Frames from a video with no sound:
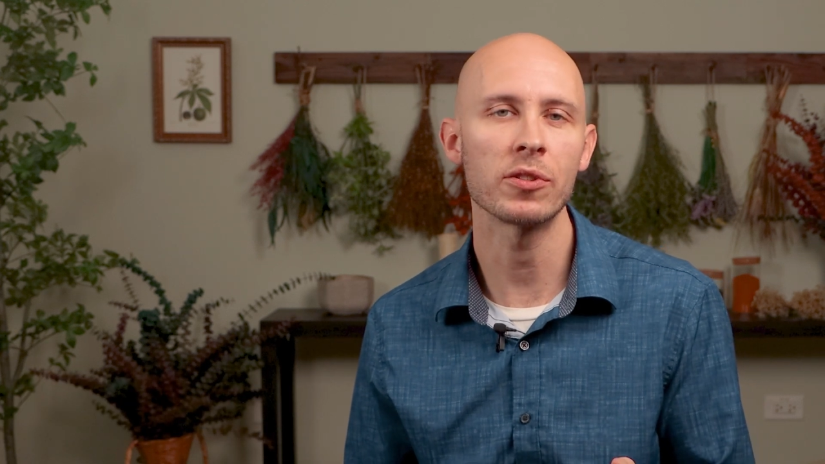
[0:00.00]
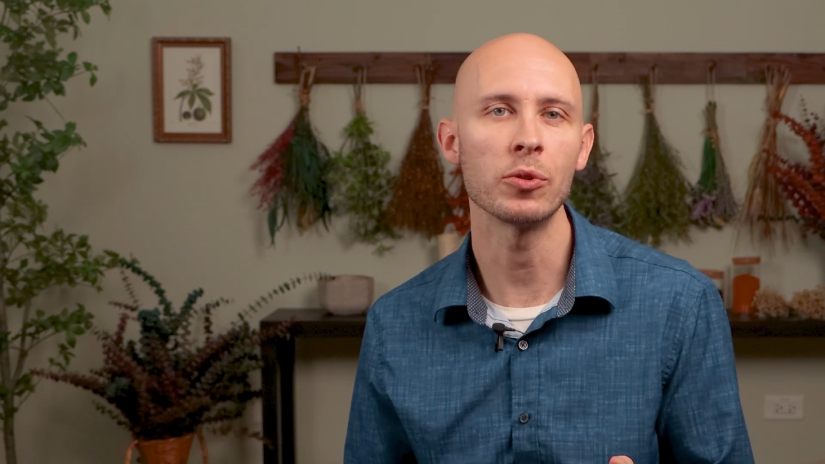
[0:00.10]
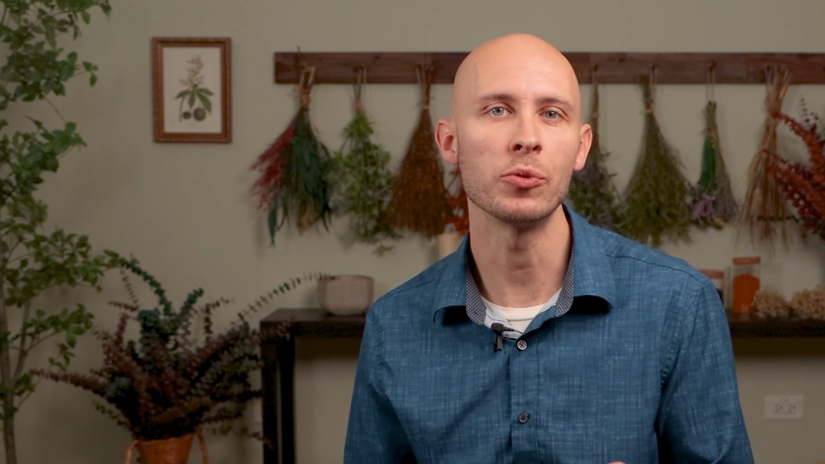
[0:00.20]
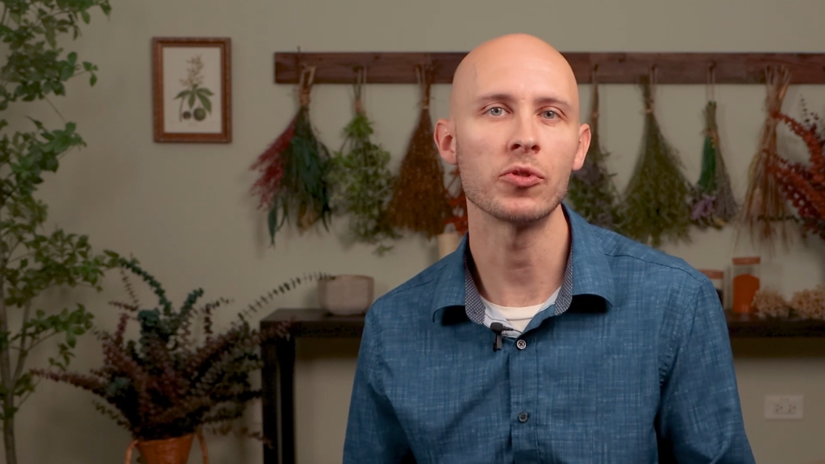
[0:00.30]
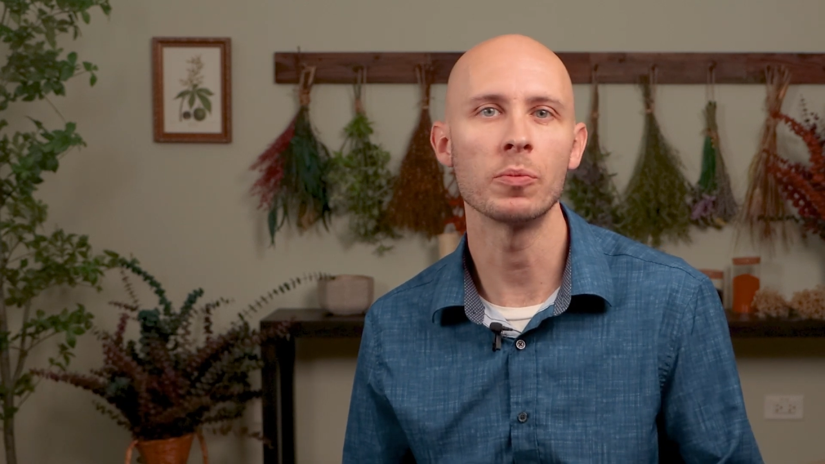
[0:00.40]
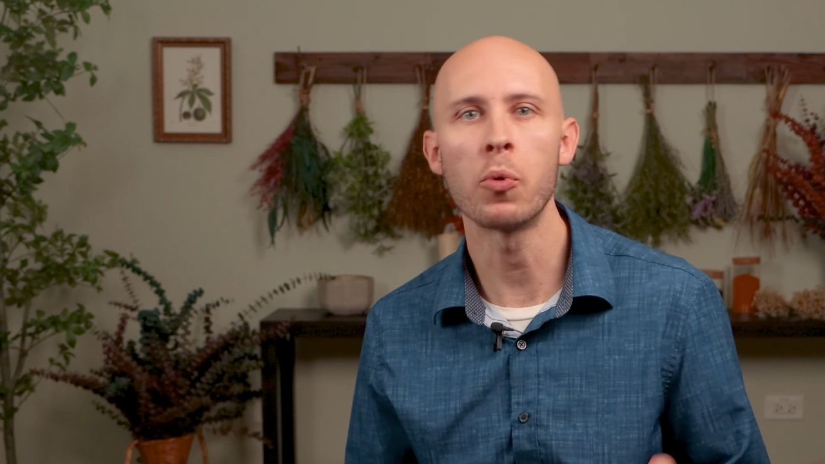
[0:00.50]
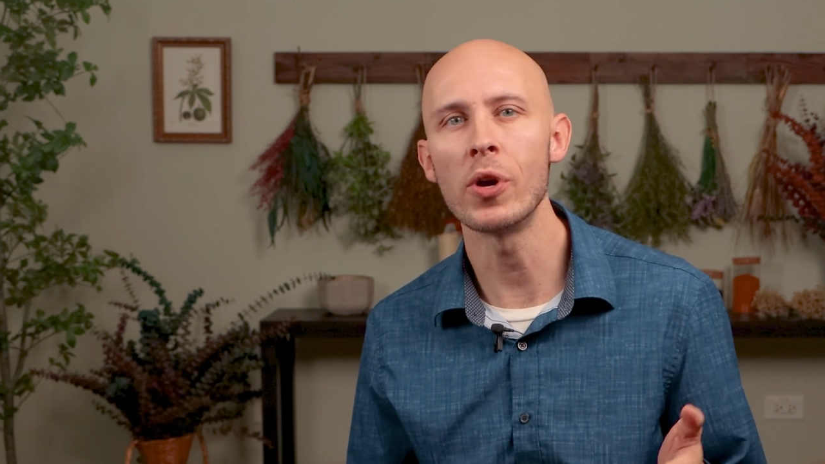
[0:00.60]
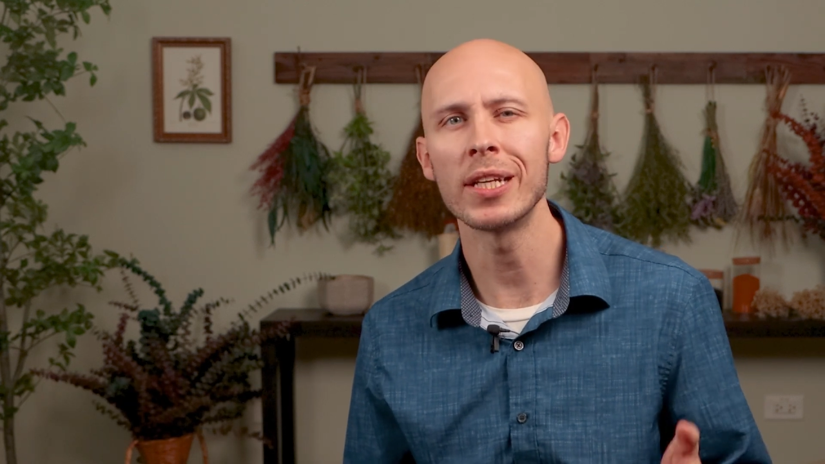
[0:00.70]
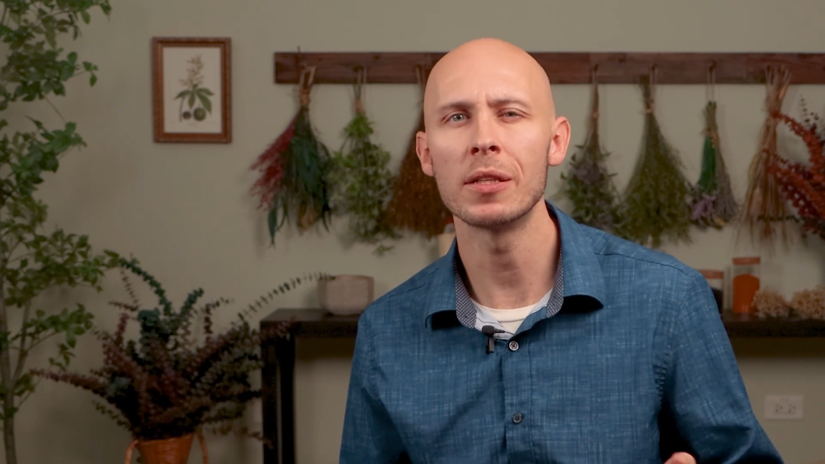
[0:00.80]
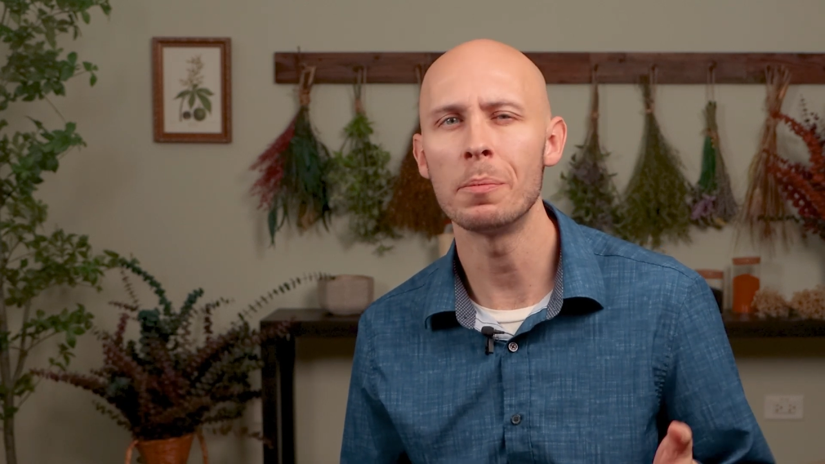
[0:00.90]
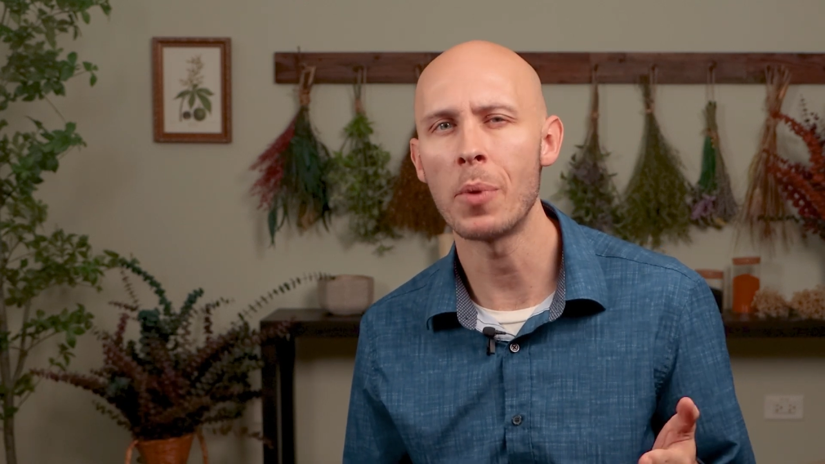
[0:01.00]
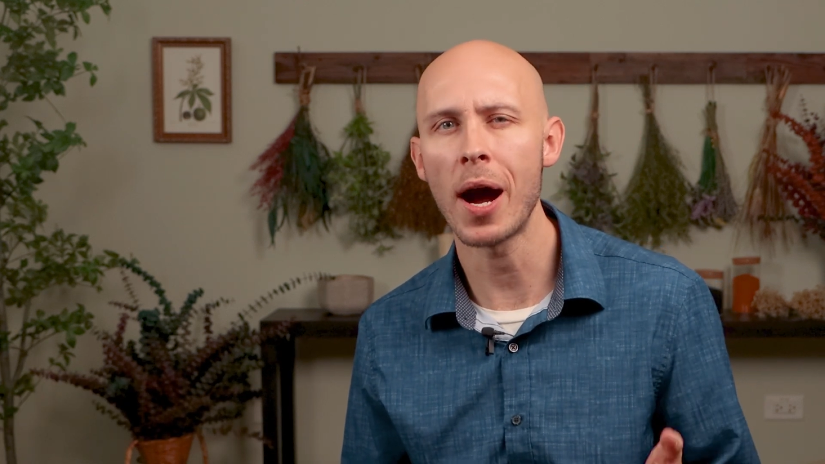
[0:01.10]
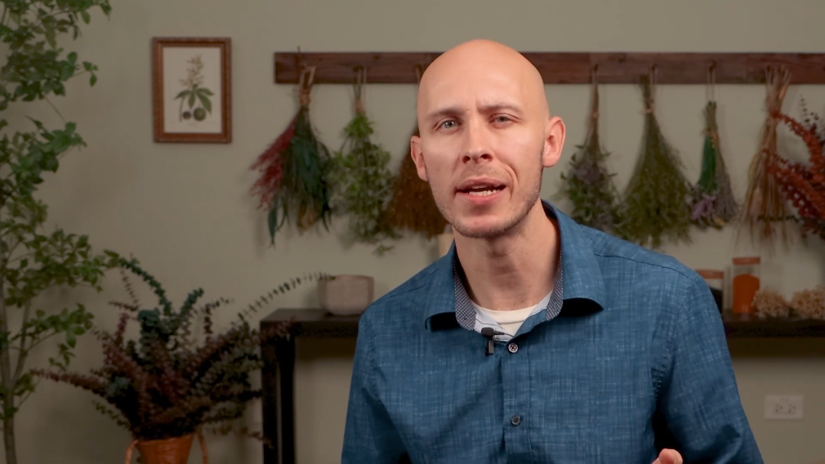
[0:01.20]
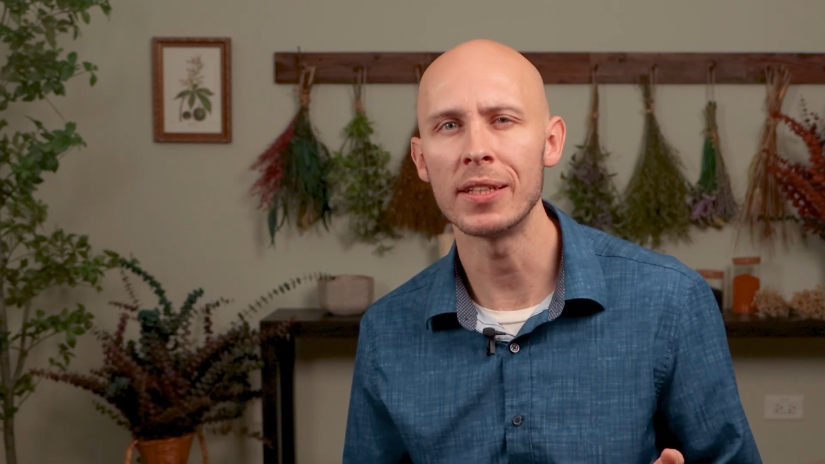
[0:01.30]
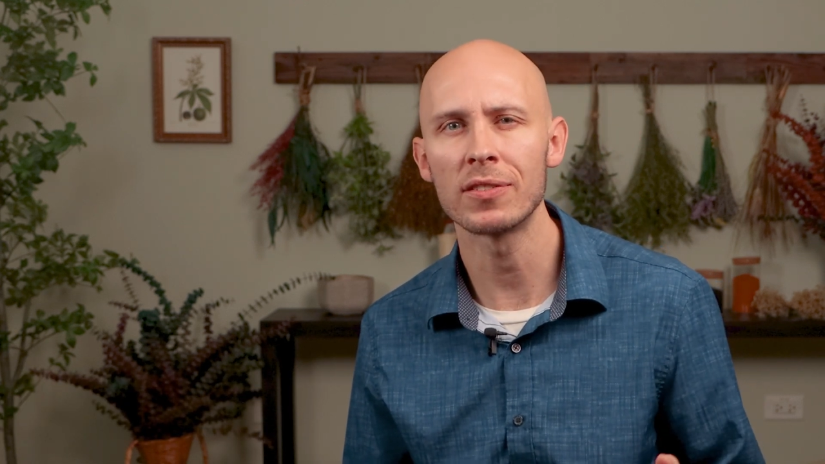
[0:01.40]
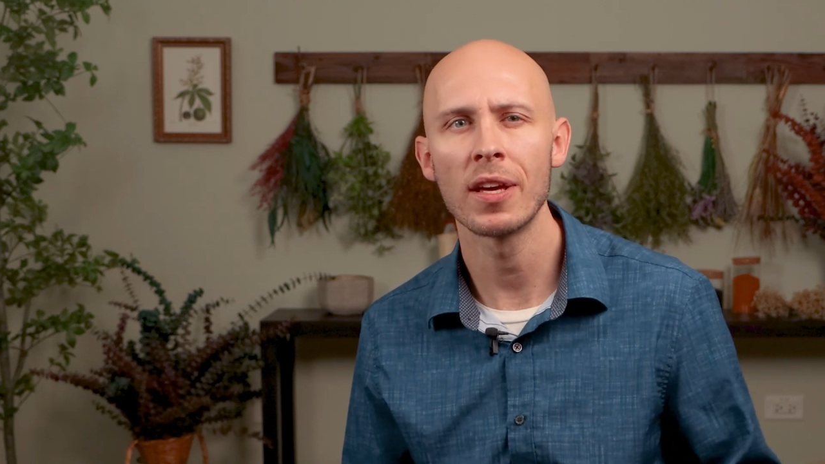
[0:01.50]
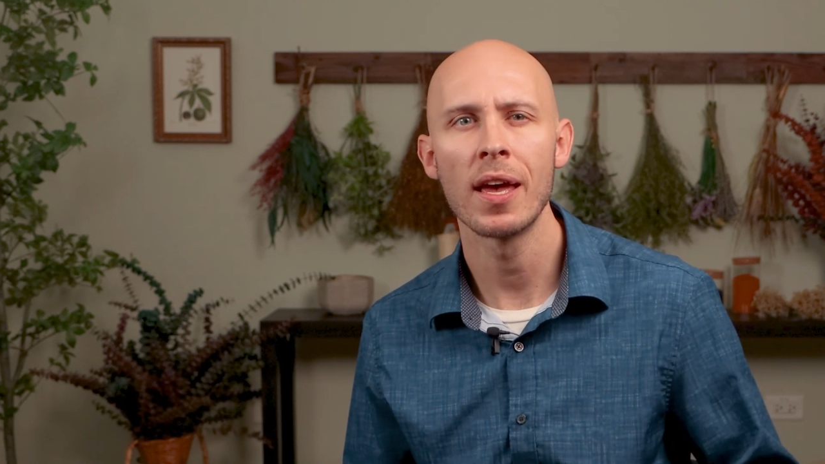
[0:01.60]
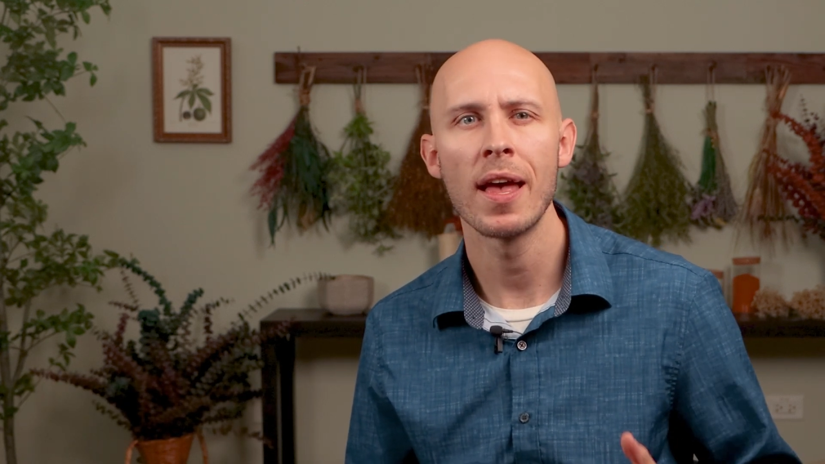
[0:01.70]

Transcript: to supporting the body's